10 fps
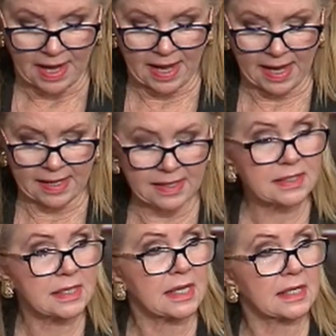and
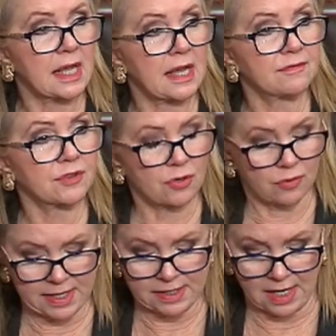it gave the
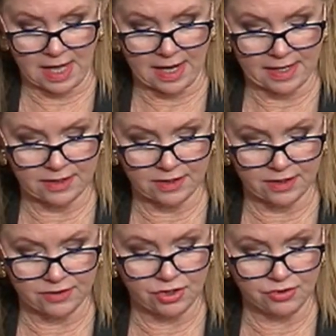green
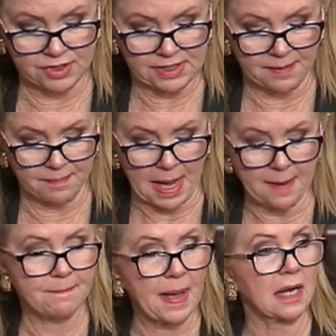light to some
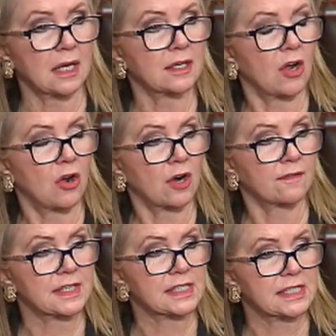ballot
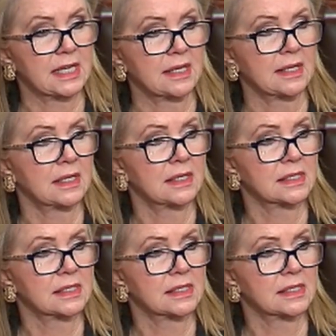harvesting